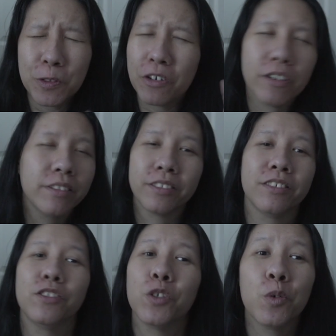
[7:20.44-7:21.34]
oh, it's
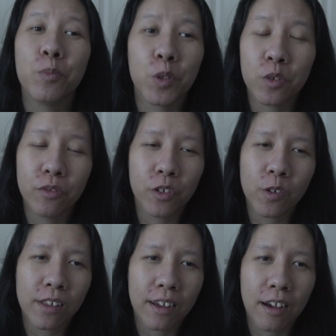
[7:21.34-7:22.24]
so
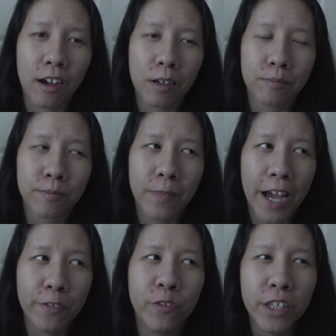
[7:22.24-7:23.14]
beautiful.
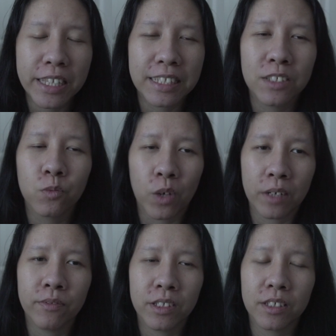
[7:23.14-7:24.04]
I feel like this is
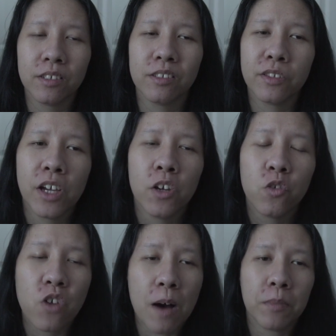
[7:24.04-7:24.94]
one of the
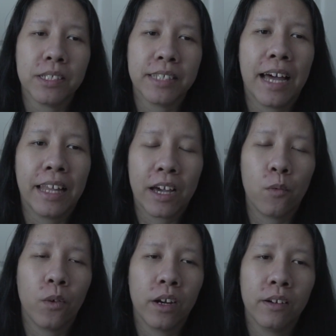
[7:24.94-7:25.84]
dramas that I like
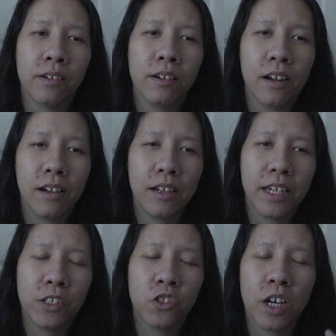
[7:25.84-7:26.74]
where
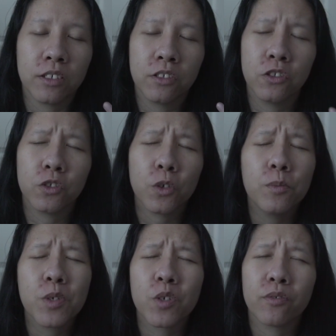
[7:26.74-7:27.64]
it's shot
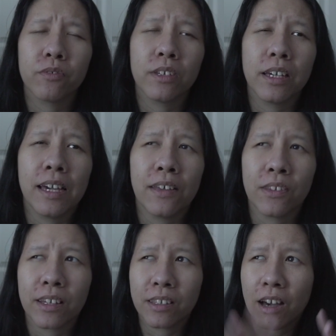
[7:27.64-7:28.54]
so beautifully and
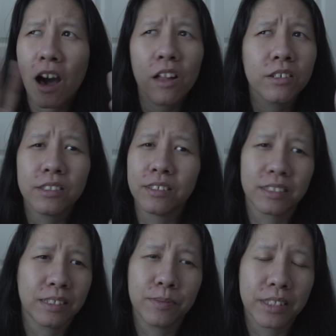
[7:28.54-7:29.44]
like the
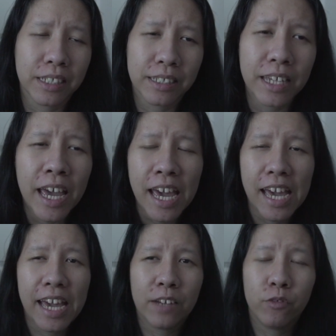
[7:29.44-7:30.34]
colors and everything,
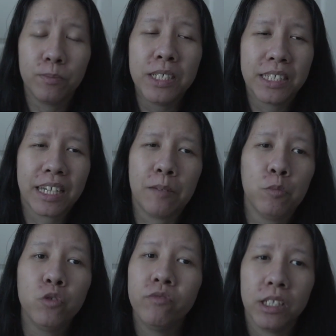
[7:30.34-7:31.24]
and for me it's like a
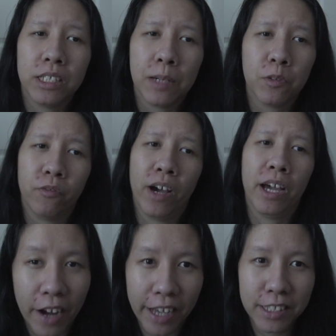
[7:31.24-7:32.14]
movie type of
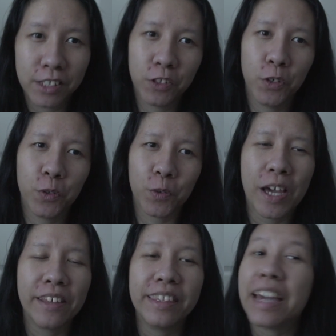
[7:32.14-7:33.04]
vibe. Congrats to
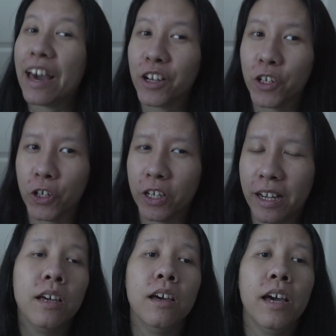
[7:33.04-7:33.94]
the
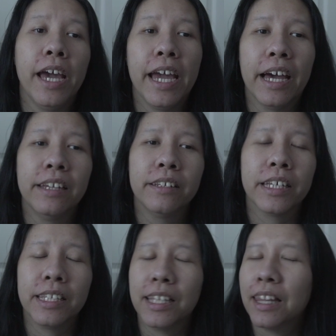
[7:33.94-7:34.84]
editor. And
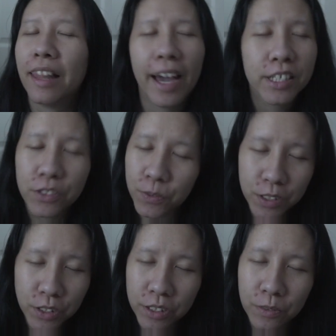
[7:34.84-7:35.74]
the last
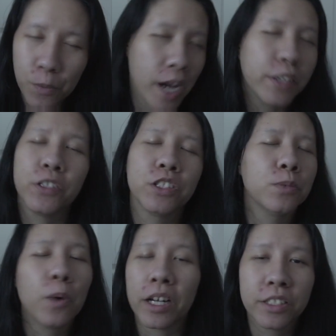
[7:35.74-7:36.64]
reason why you
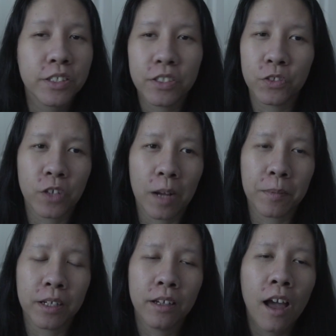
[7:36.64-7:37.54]
should watch this
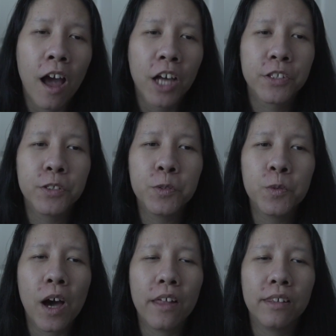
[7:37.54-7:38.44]
drama.
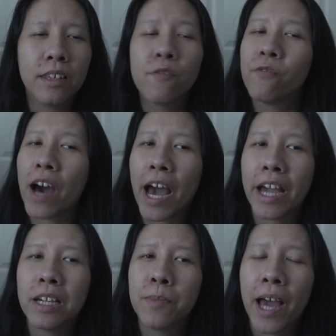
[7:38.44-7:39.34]
So the
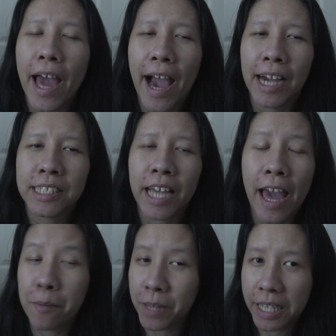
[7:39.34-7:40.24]
vibe at
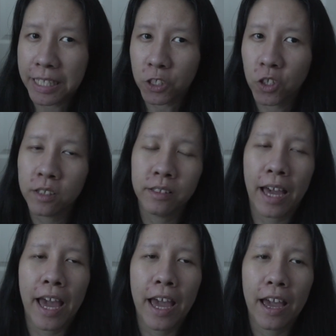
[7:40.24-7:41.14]
MH,
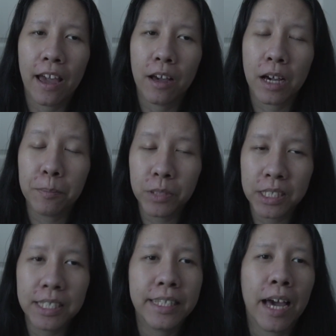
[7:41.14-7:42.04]
the
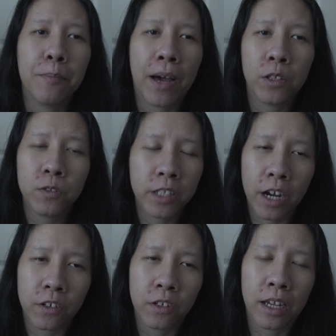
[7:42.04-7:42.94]
company that Bailu's
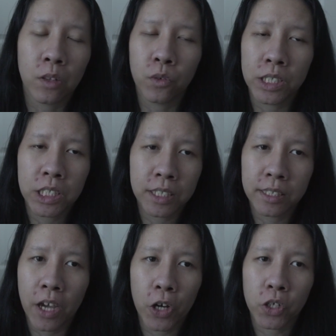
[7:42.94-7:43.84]
character and Lo
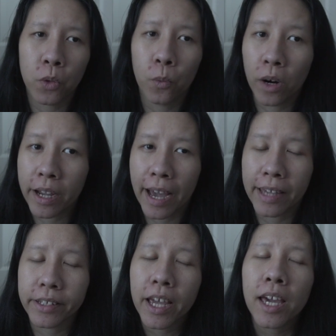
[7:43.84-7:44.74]
Yunxi's character work
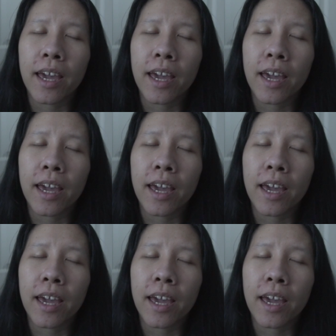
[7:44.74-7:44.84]
at,